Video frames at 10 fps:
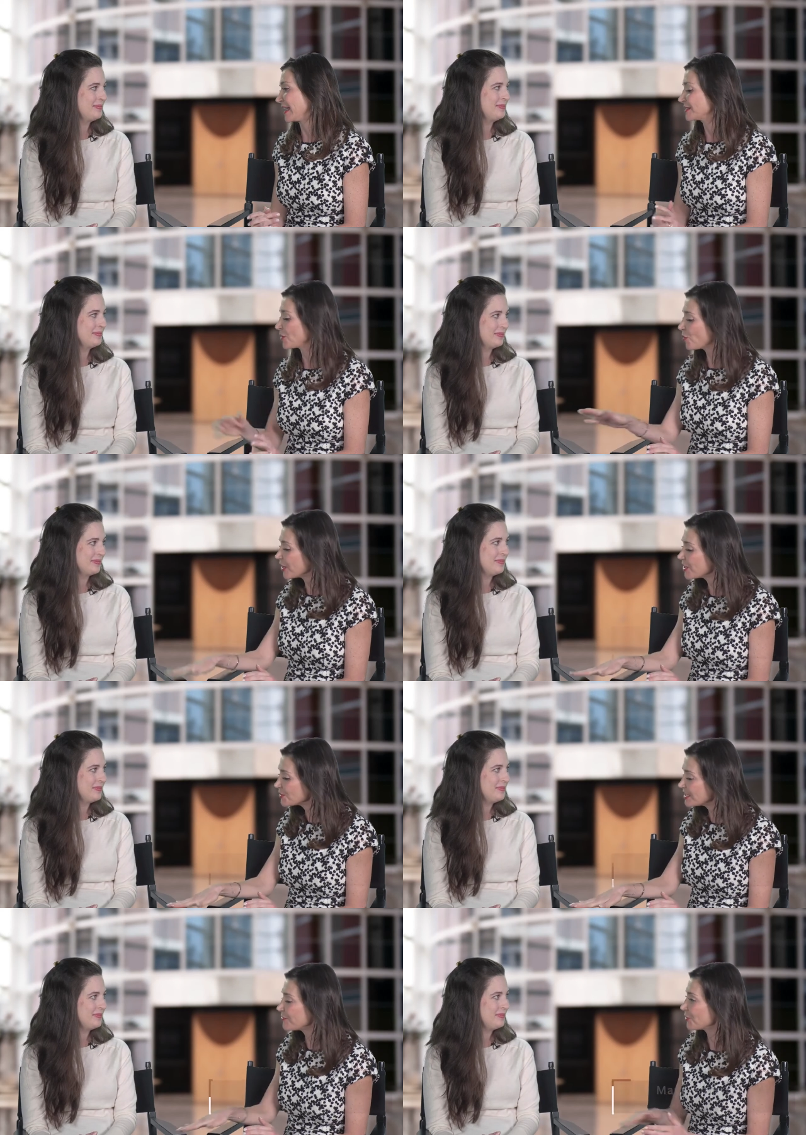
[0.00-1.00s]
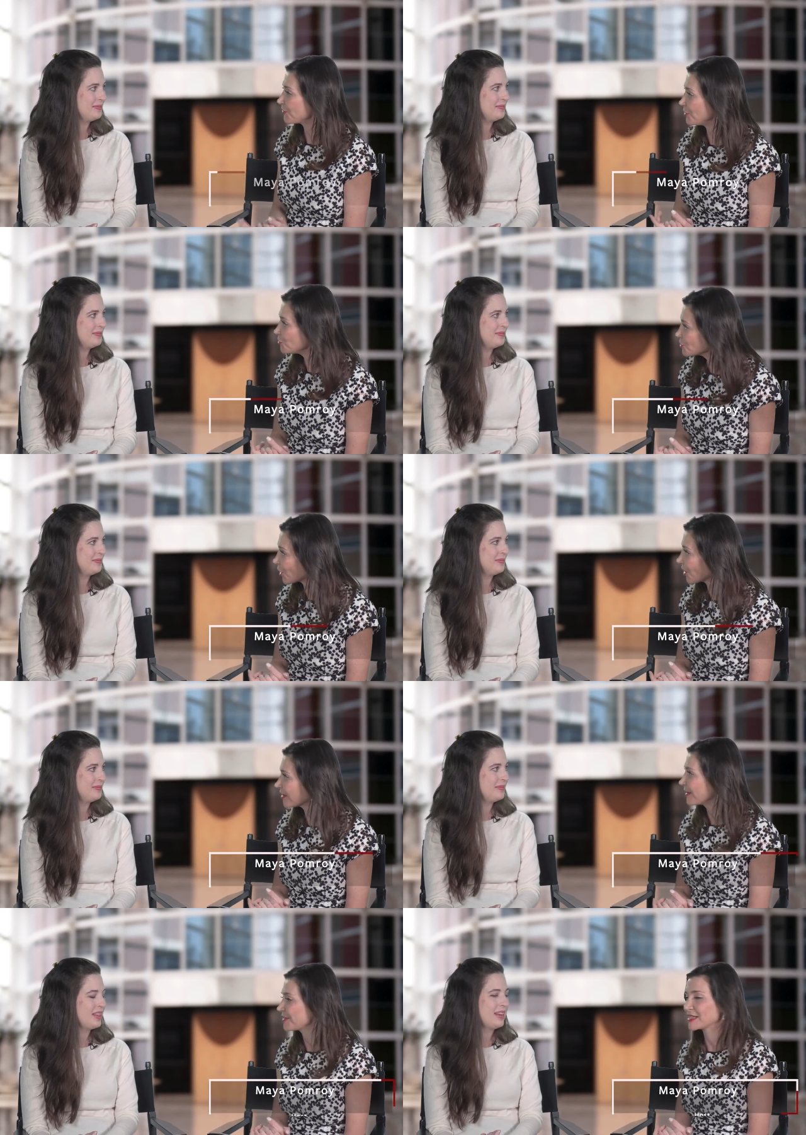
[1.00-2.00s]
Speaker 1: And so, where do you see for the
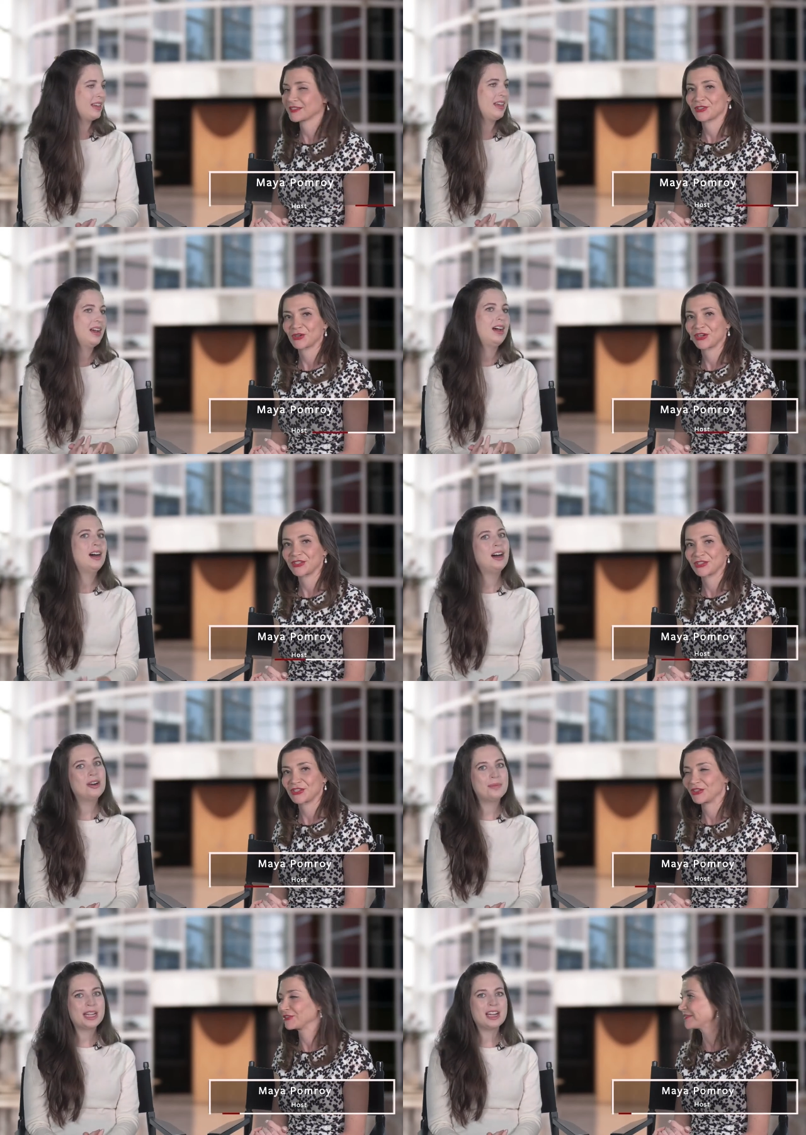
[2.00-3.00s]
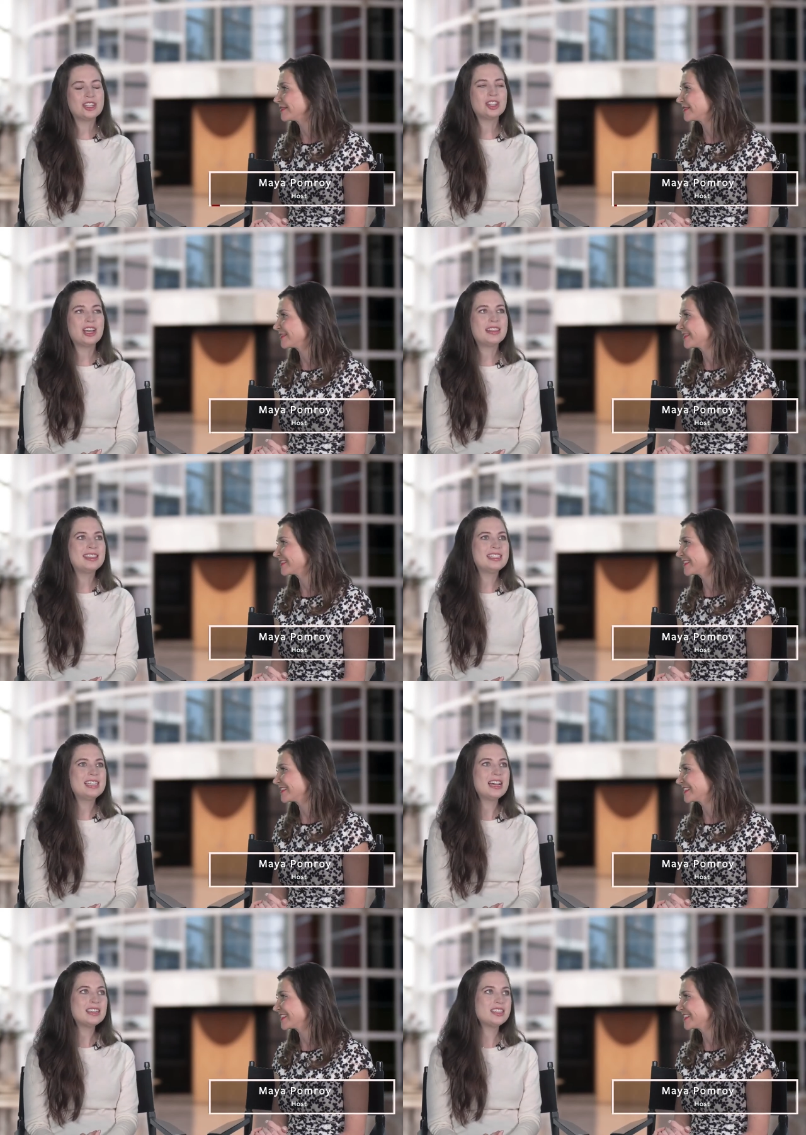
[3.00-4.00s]
future of the Texas Heart Institute? Oh my gosh,
Speaker 2: uh,
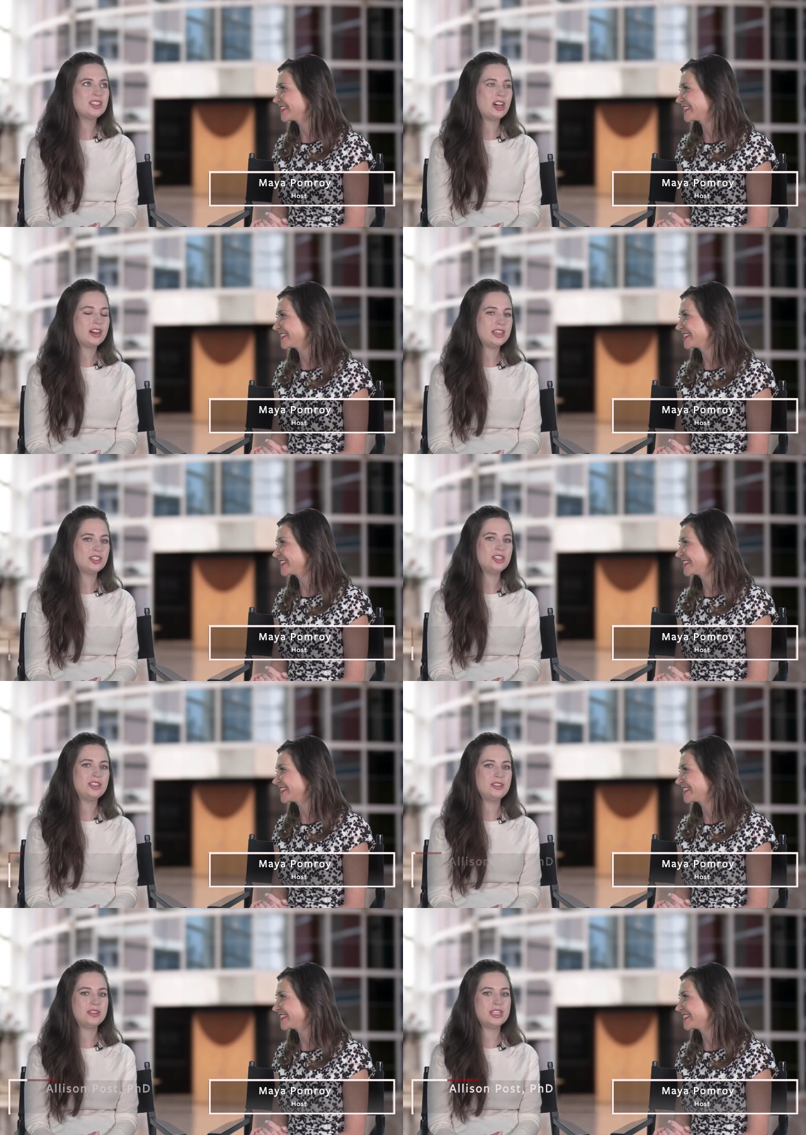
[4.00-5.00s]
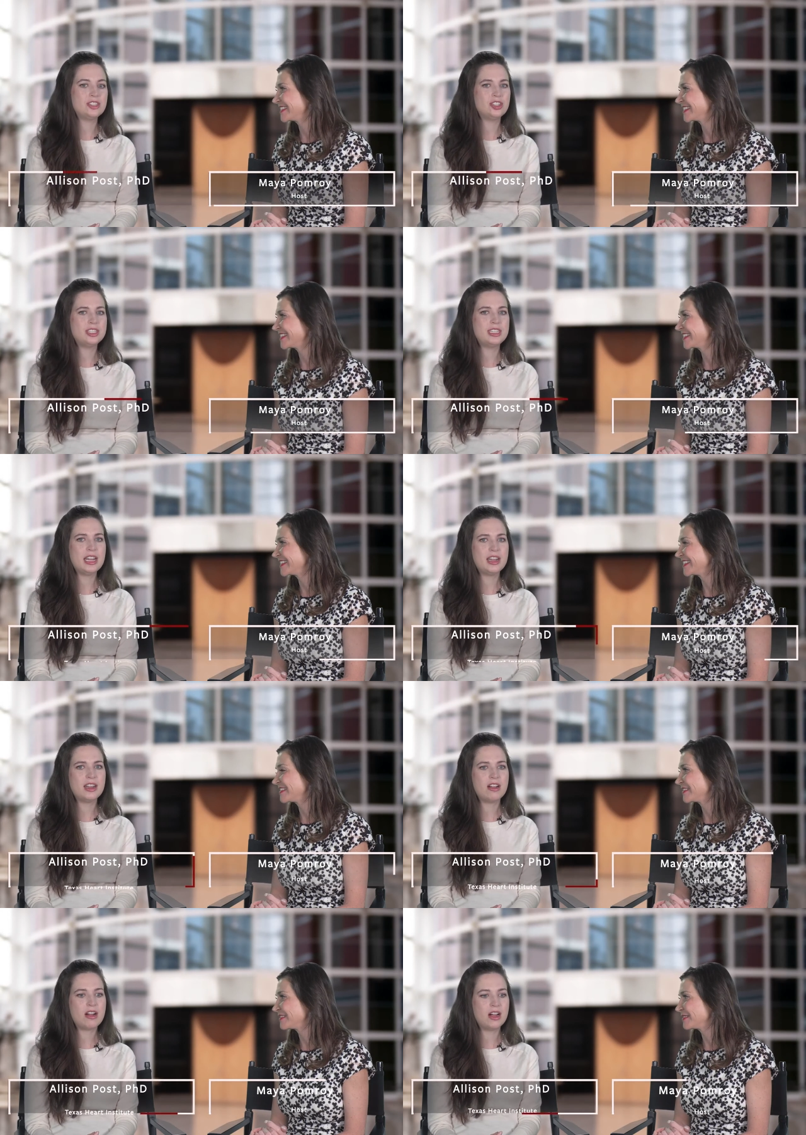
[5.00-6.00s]
the Texas Heart Institute is just
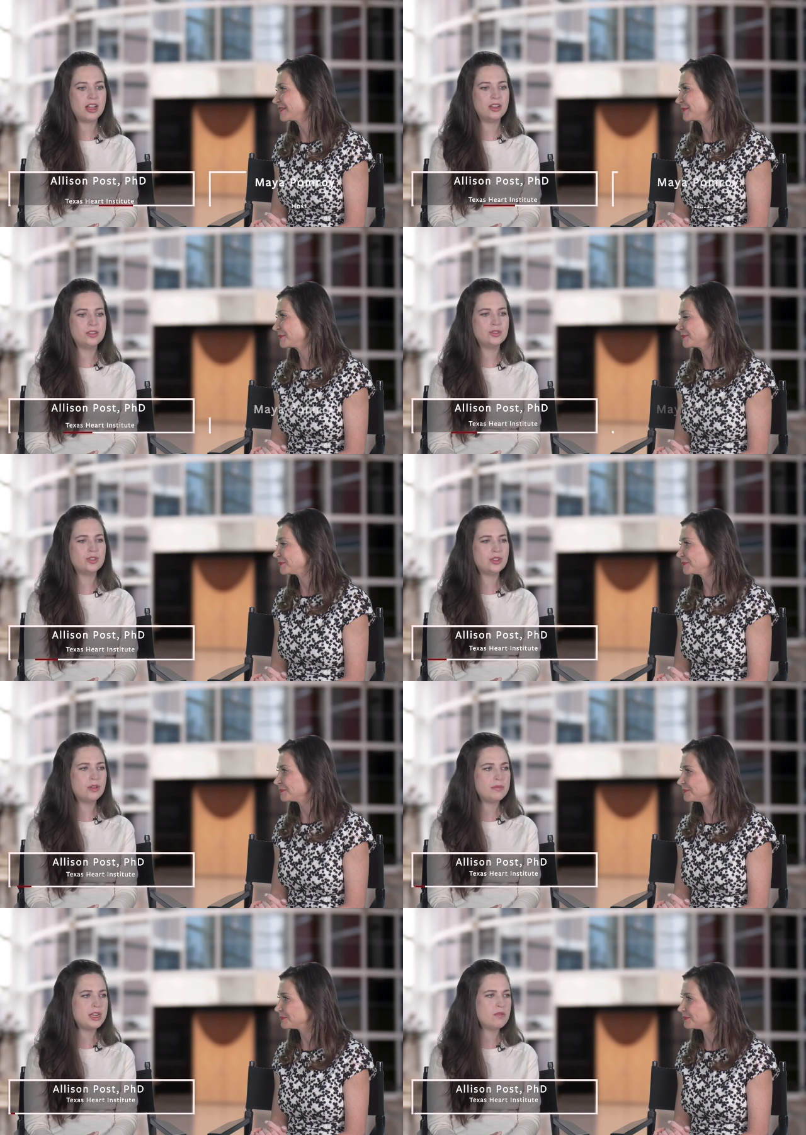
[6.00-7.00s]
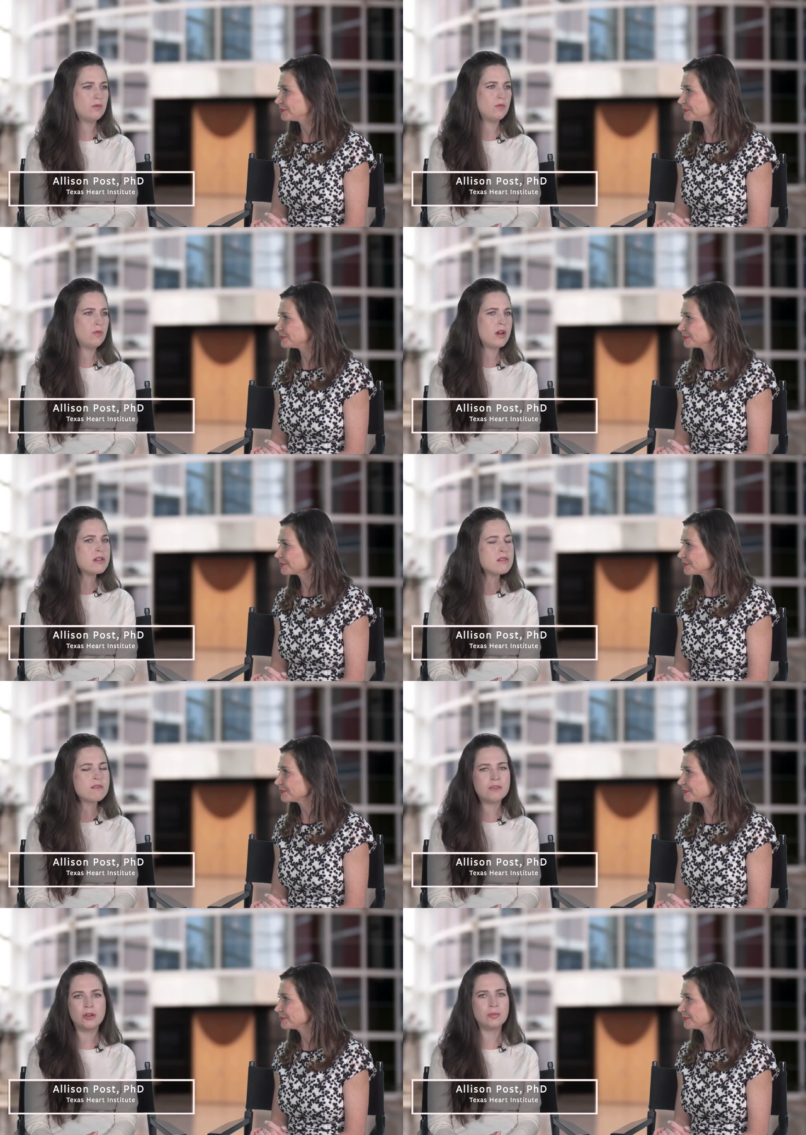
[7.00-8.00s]
taking on so many
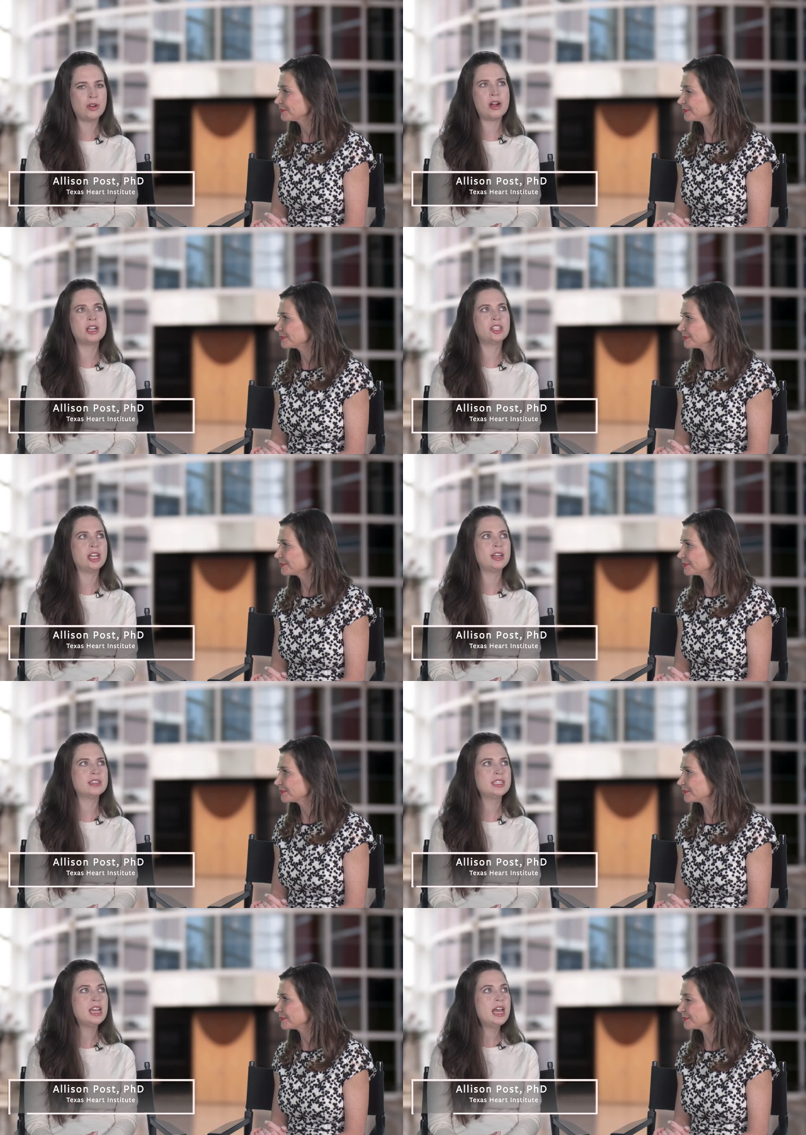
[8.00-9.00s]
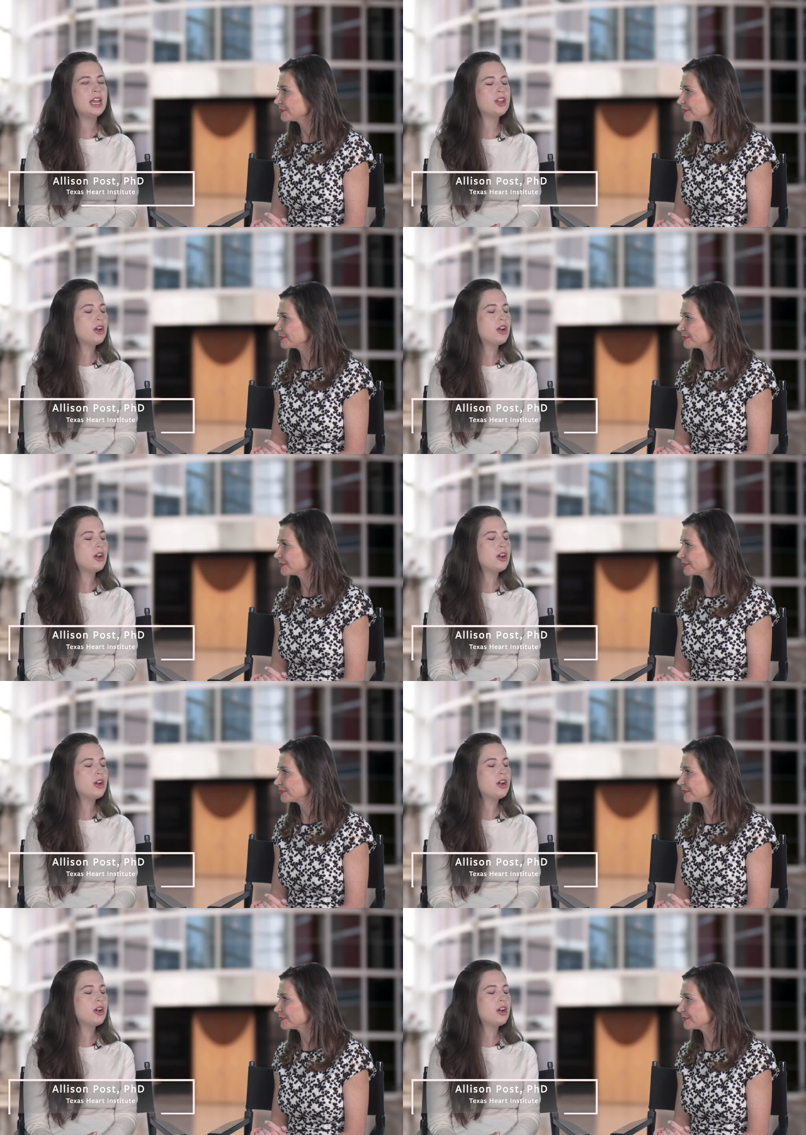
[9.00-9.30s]
wonderful projects and